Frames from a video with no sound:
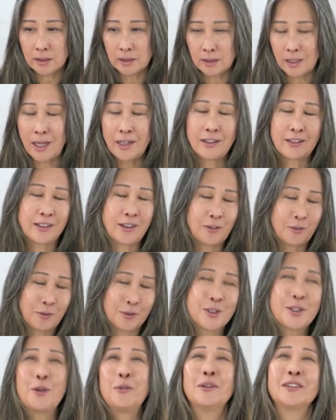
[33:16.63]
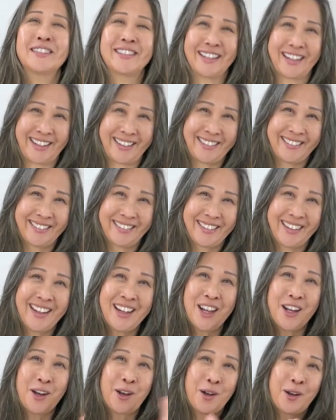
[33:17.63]
I don't know, so we'll see.
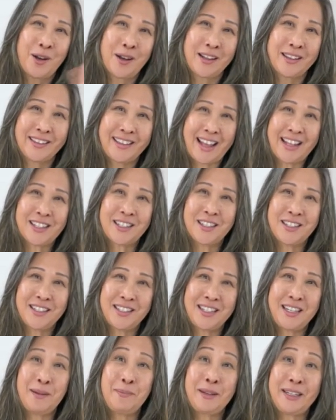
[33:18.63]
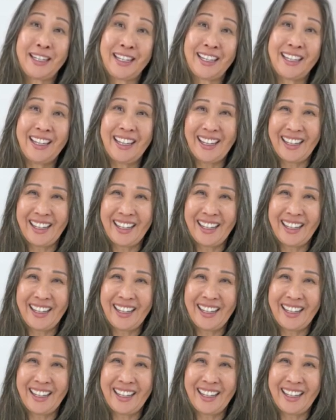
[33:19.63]
That's TBD.